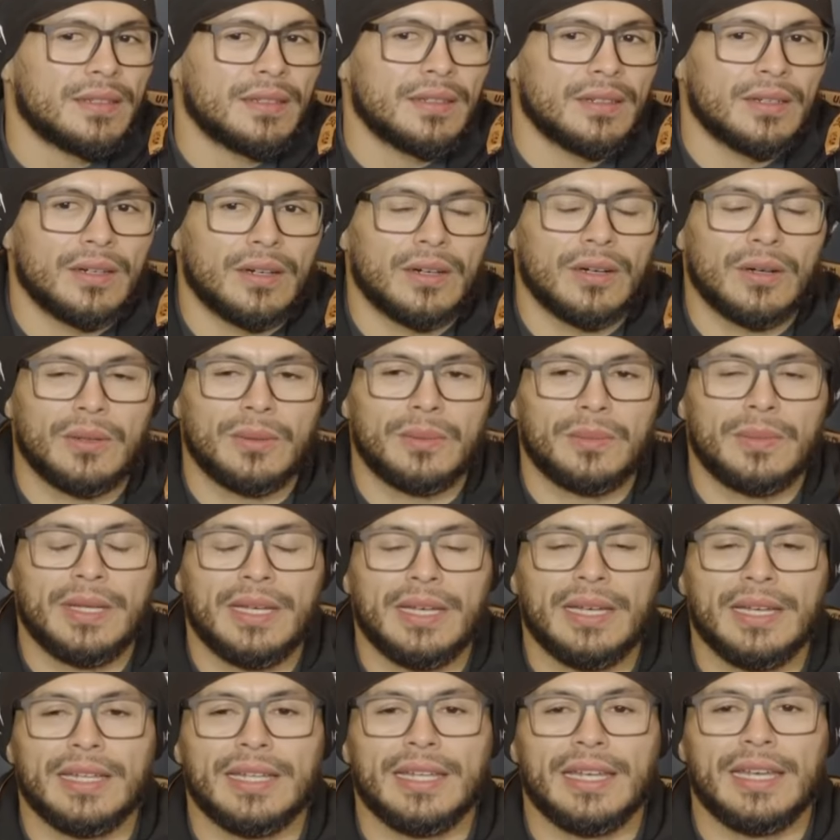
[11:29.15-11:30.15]
Oh,
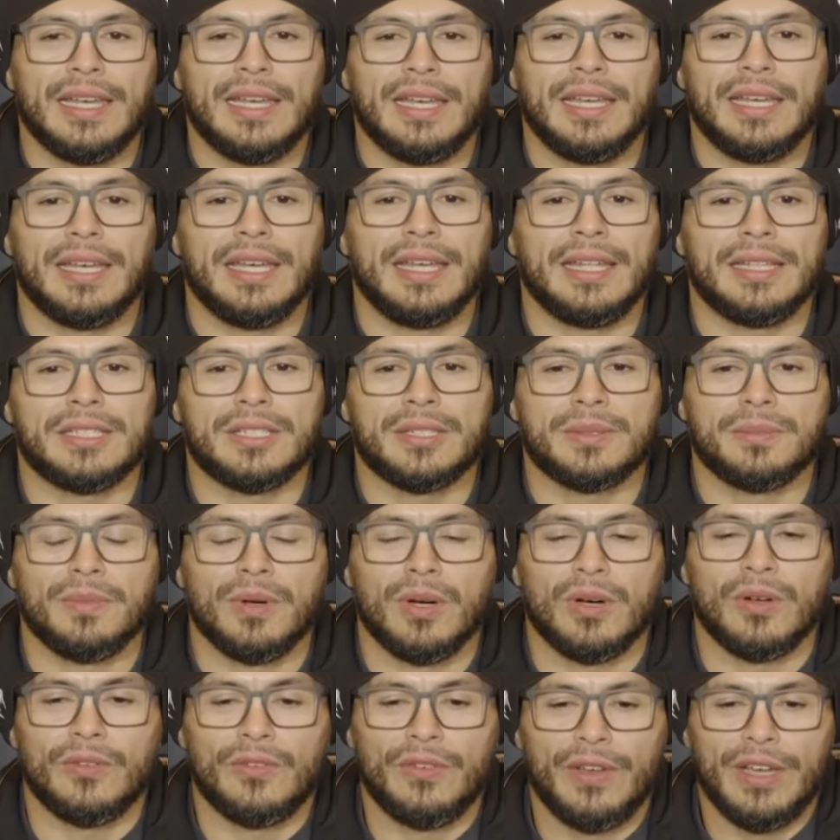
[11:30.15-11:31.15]
man, it's
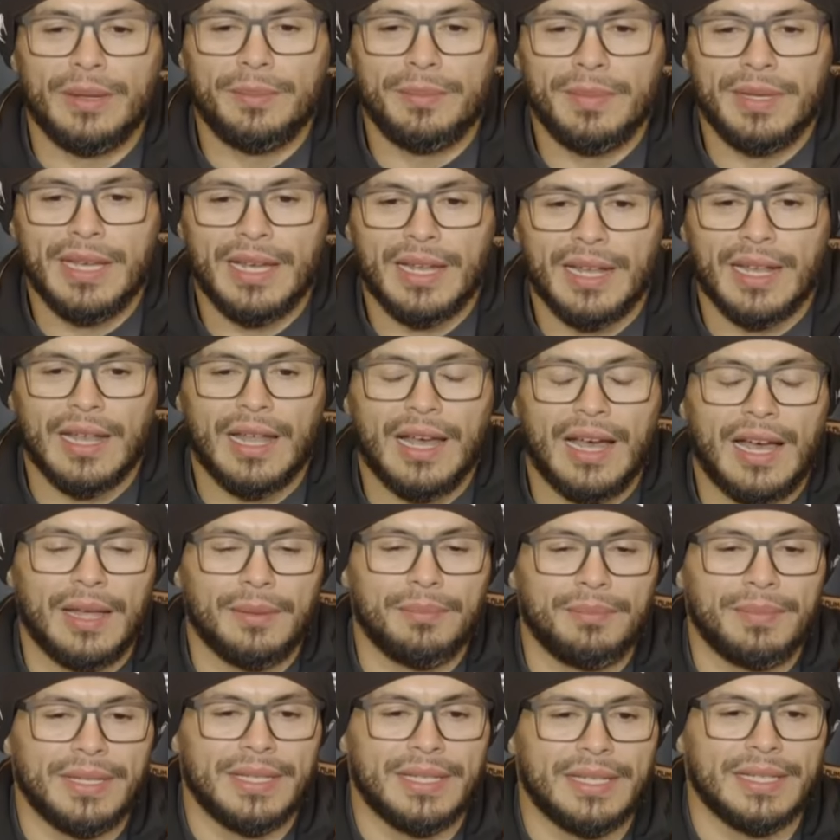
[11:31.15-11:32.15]
motivated me a
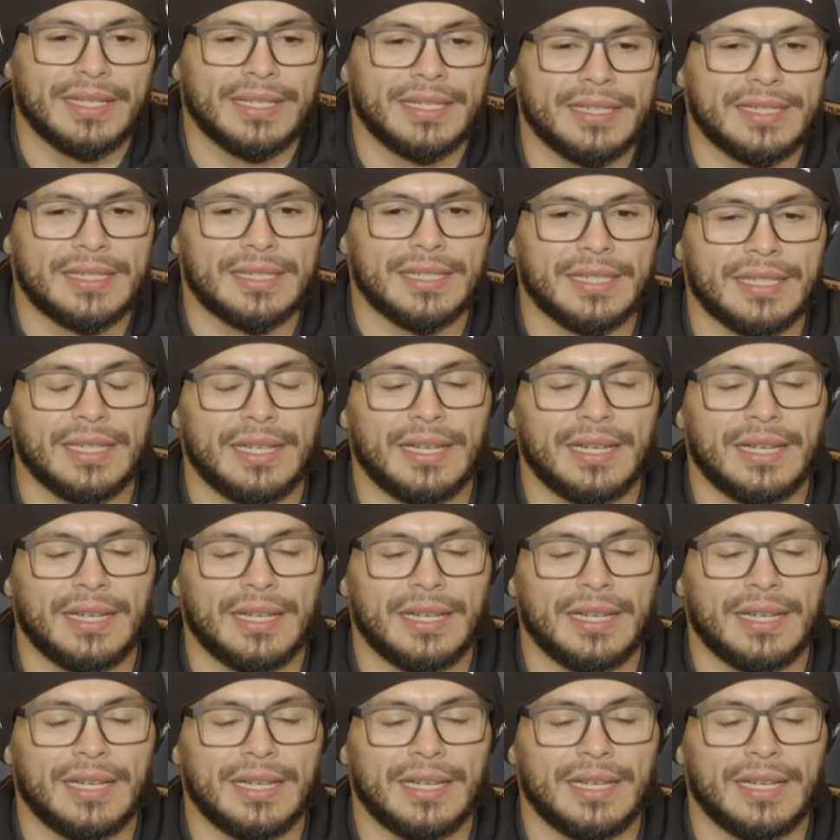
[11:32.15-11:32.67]
lot because,